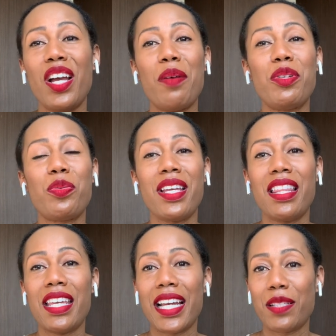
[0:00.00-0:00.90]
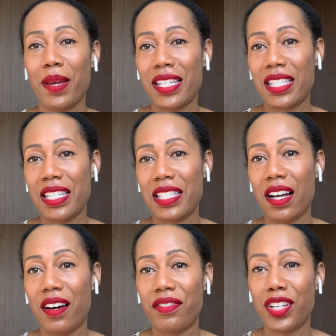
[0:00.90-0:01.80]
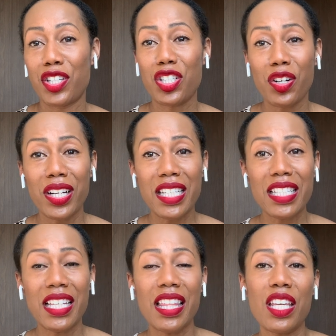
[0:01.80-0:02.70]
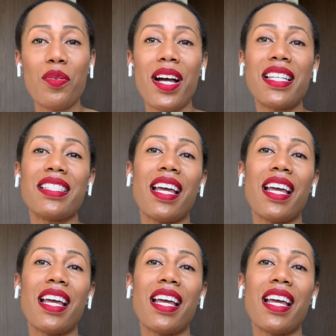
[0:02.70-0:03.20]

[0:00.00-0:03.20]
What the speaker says: Between the expenses of insurance in the US